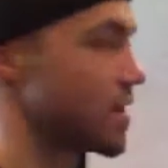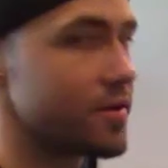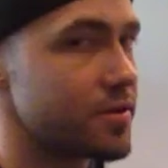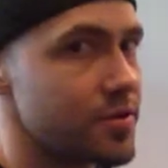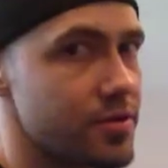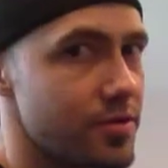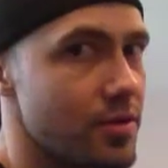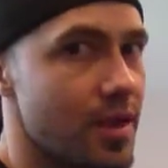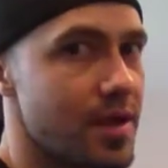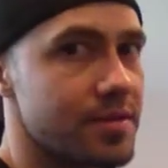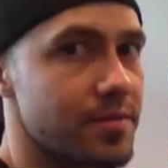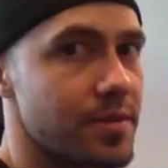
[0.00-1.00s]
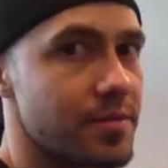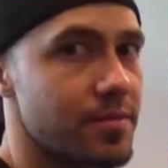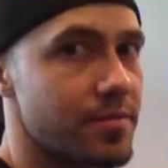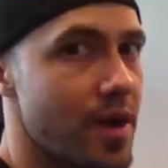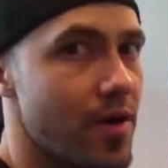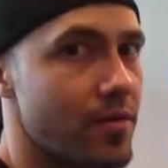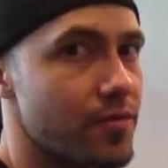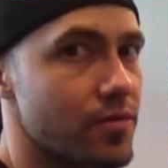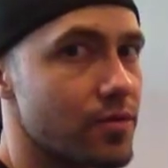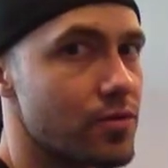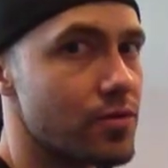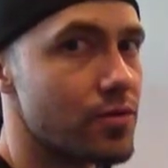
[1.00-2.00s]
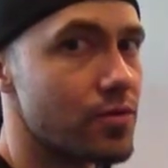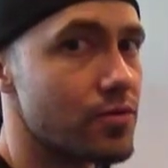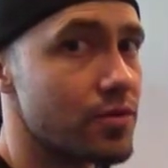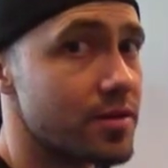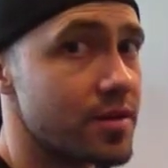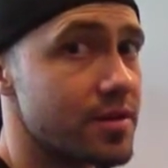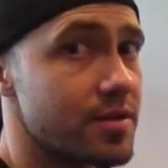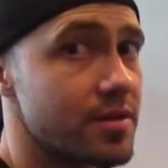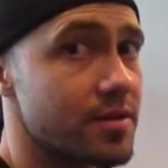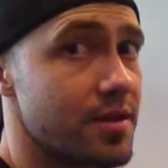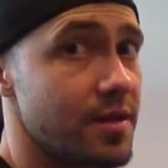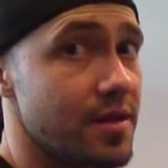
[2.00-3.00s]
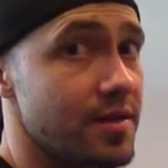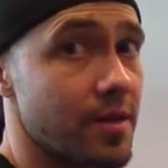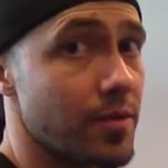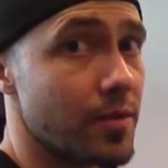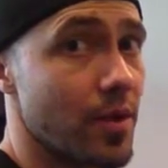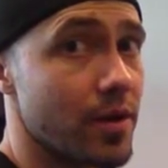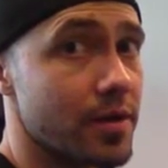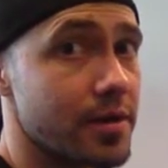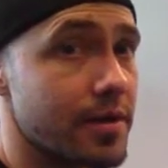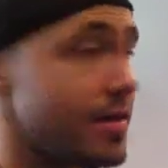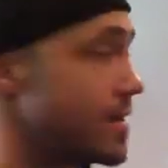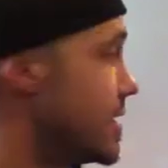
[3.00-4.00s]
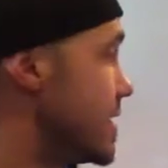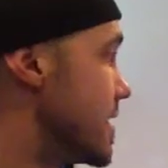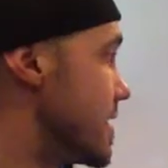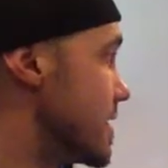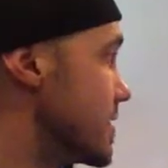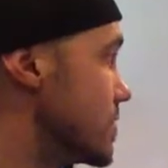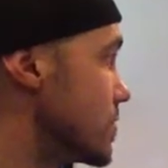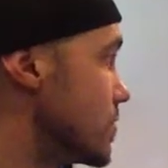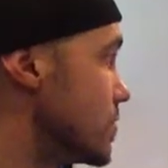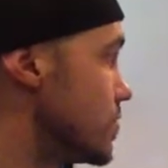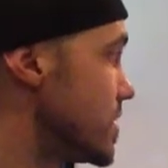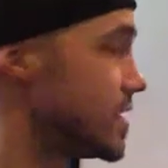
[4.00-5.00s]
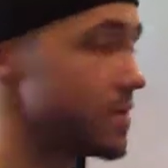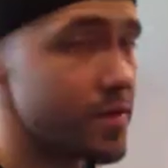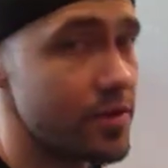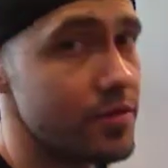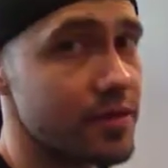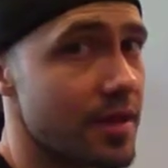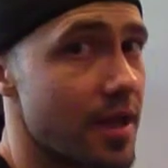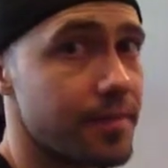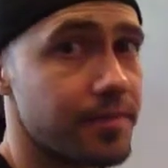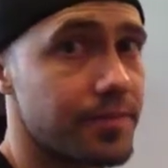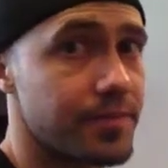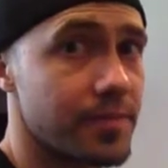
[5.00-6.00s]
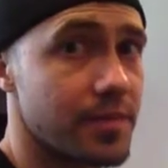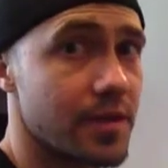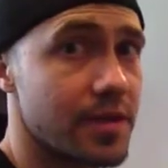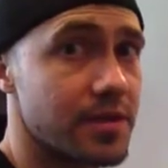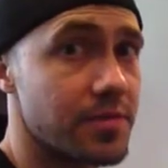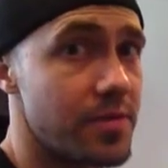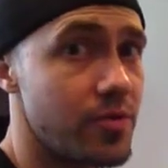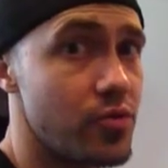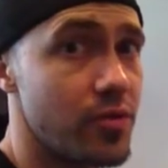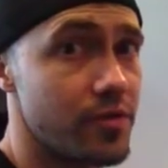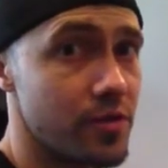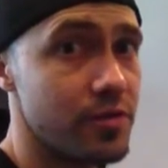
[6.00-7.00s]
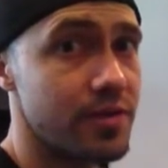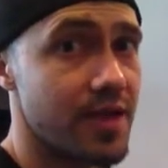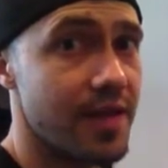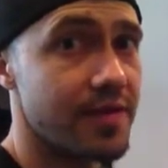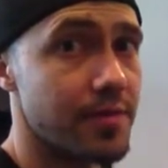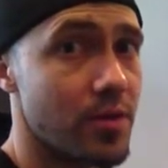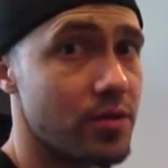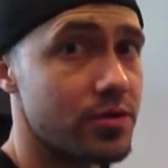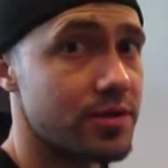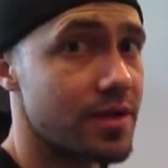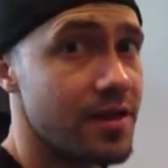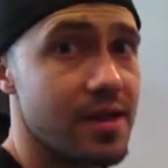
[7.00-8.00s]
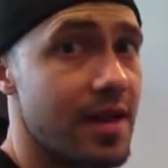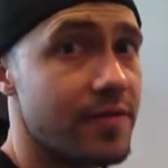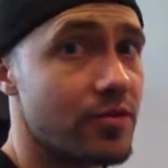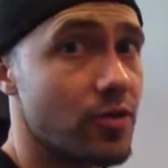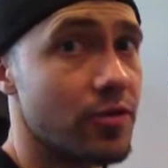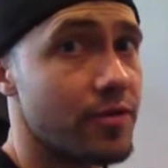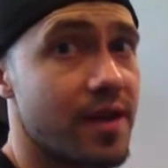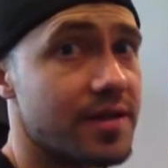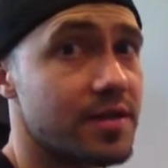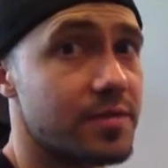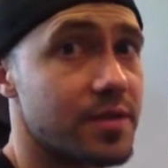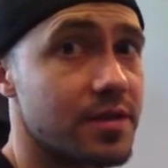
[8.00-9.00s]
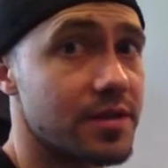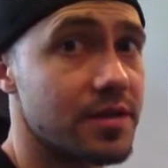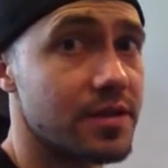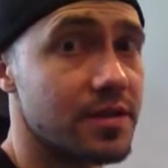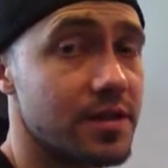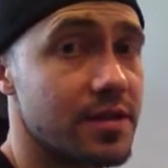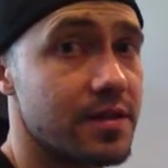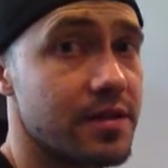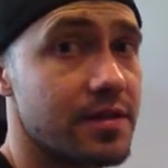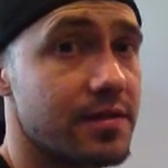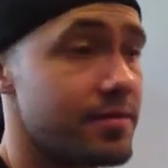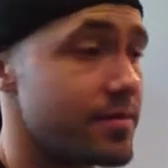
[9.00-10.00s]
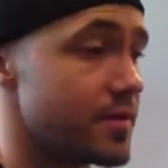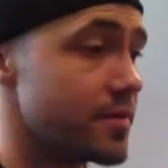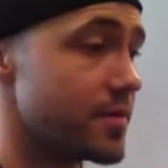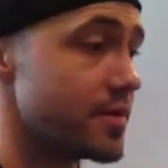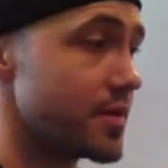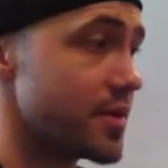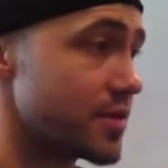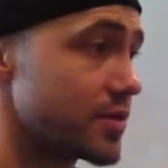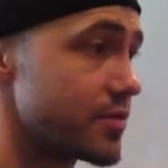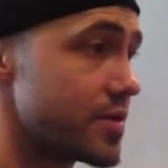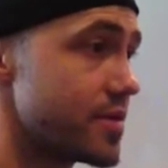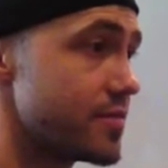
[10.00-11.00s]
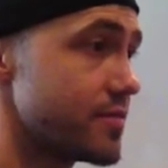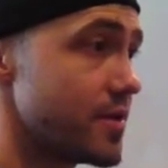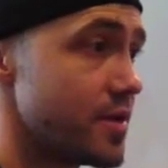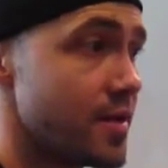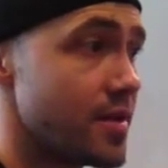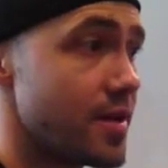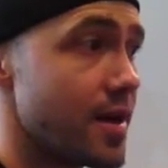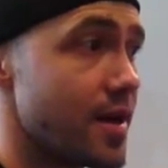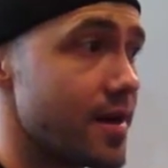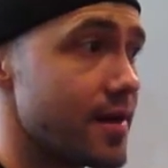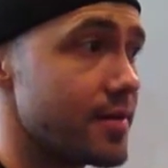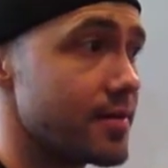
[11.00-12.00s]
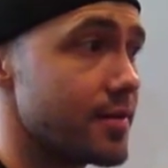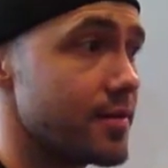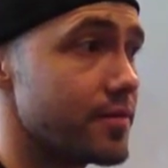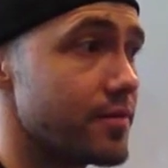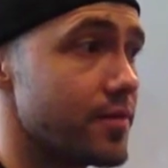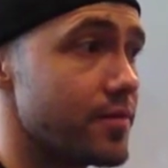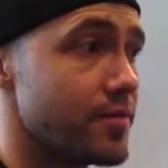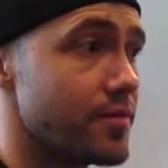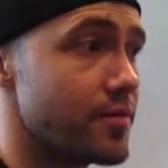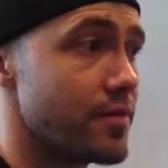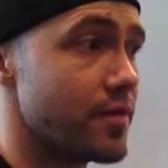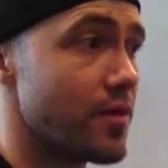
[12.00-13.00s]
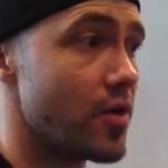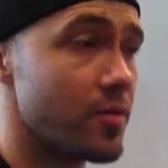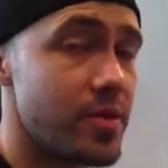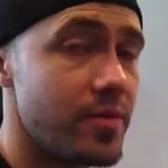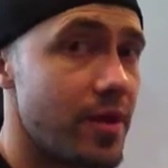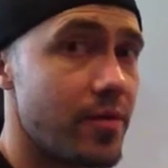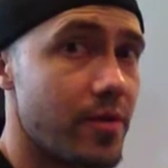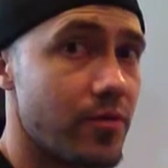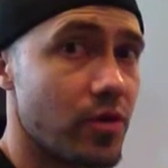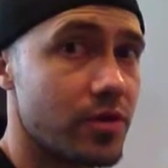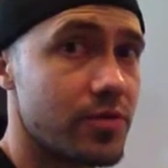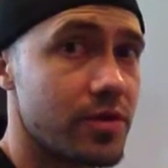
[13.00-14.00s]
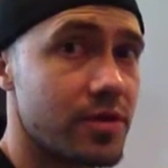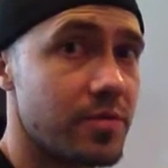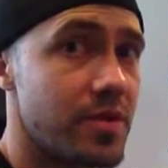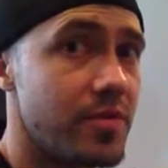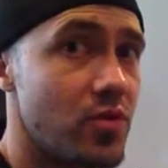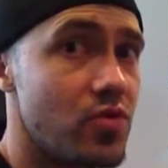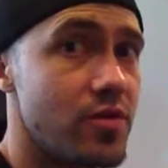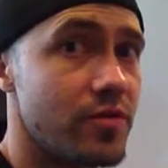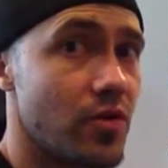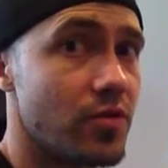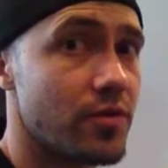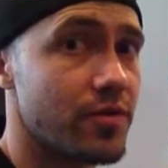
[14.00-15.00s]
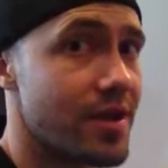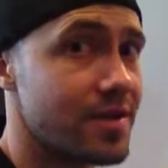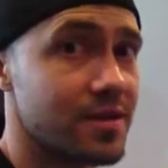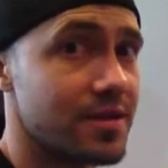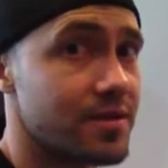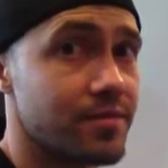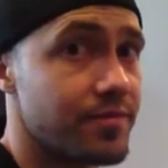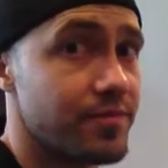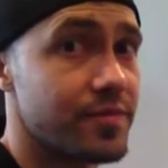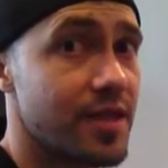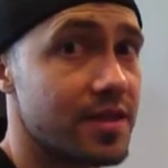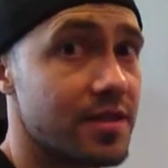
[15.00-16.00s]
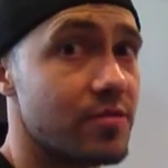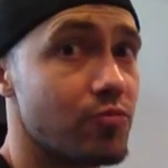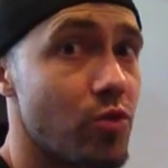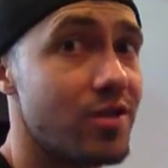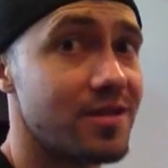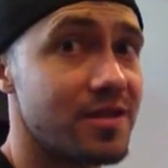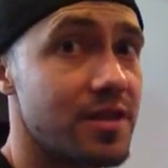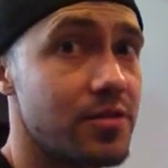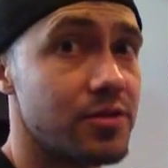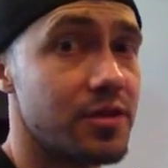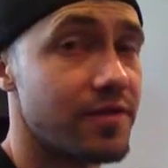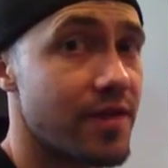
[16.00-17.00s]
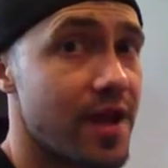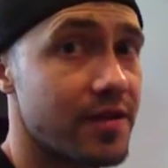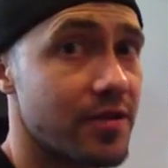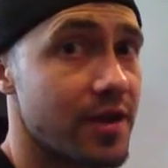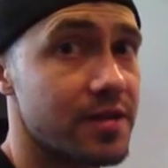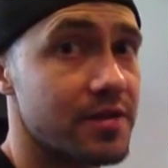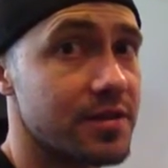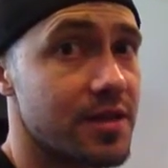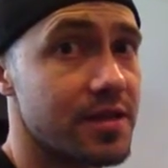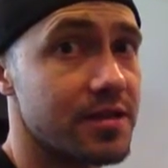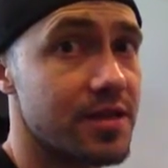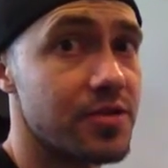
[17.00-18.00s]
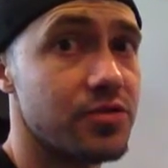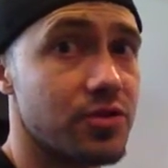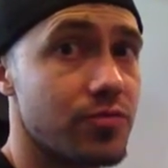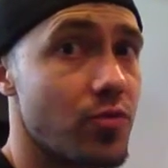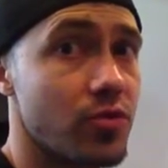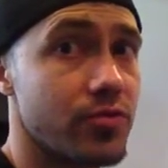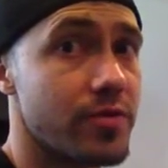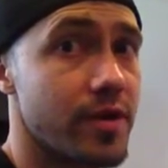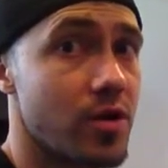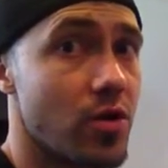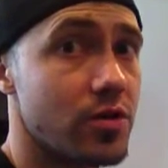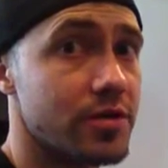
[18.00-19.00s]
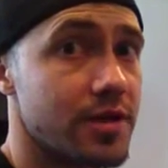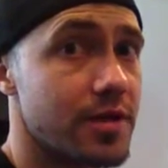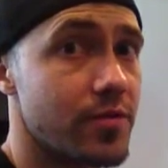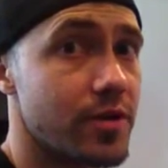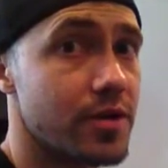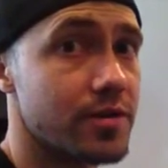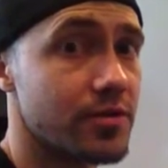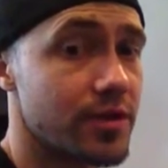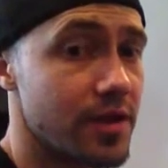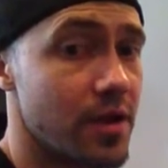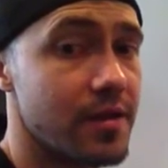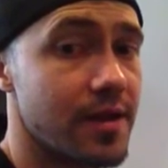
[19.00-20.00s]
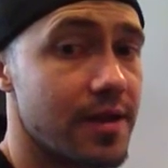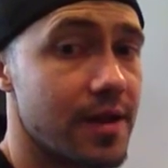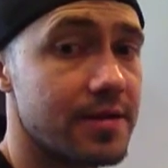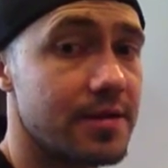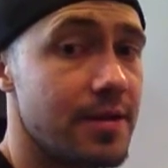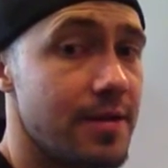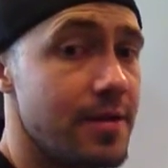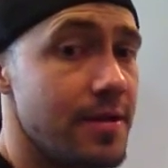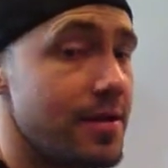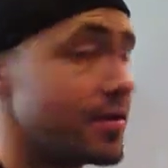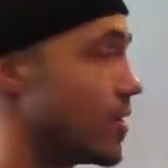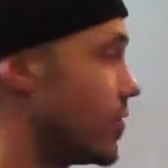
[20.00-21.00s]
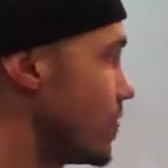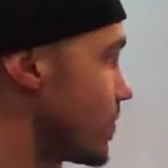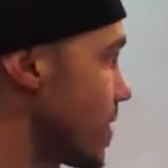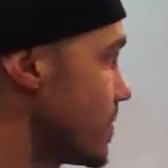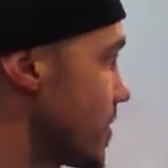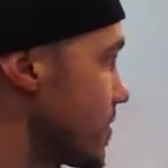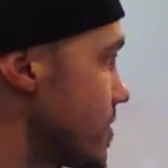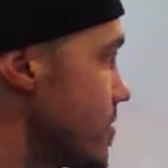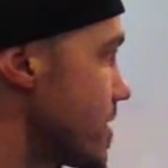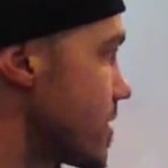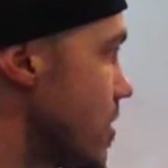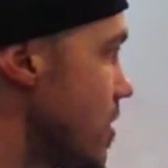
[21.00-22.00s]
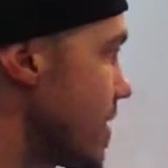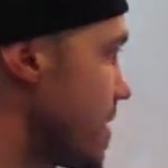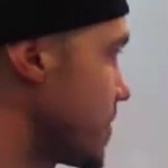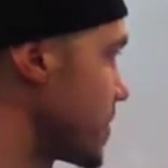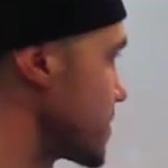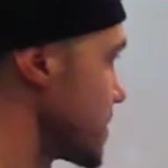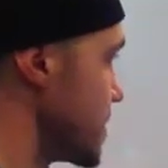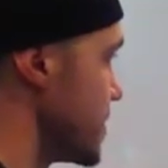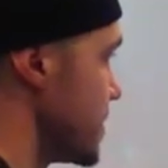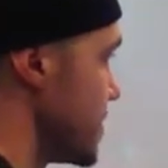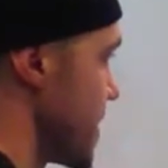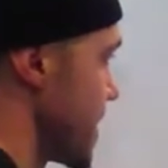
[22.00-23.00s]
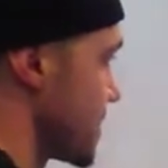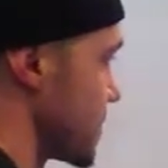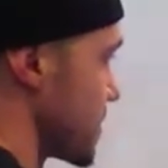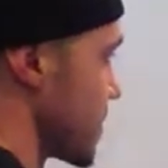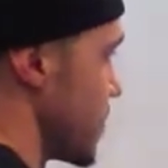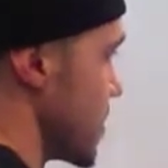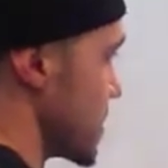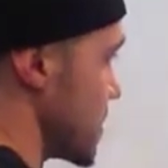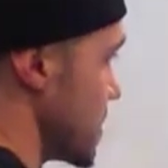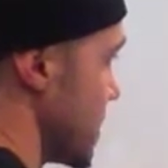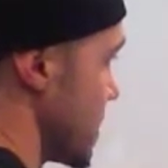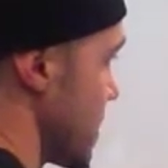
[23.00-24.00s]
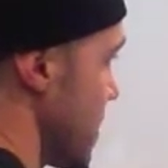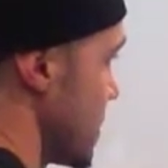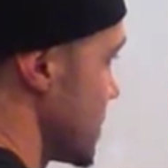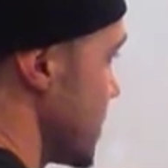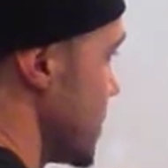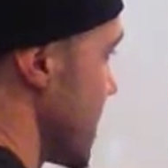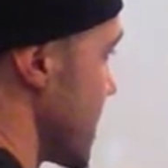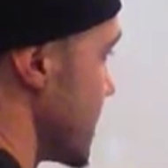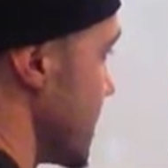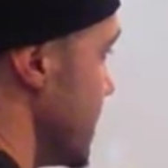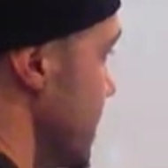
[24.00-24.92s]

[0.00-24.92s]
underutilized but powerful tool within network marketing, and we need to be using that. Guys, the people who have used that the most have grown the fastest businesses in the history of all the people that we've worked with. The people who have grown the fastest, that's the one distinguishing factor I could say, is they used more three-way calls than anyone else. So get on that, guys. Now, from the three-way call, that person may answer some questions, but they also might